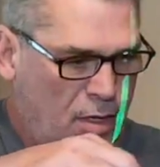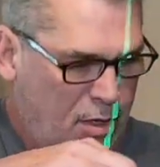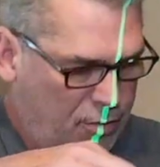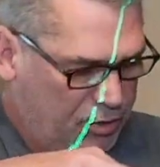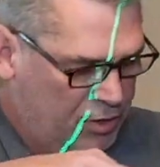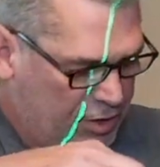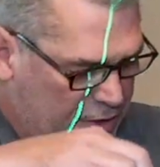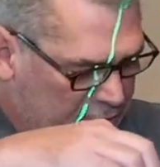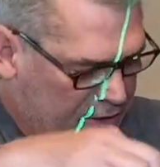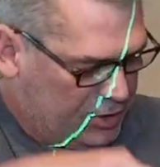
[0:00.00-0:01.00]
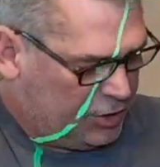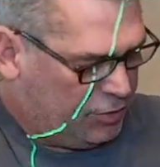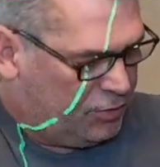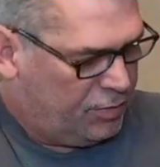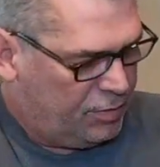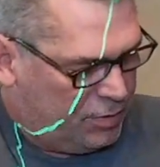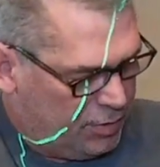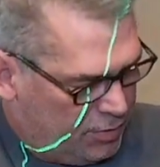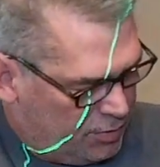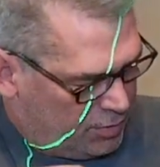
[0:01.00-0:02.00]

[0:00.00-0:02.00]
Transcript: Oh, and you can see this too. Here.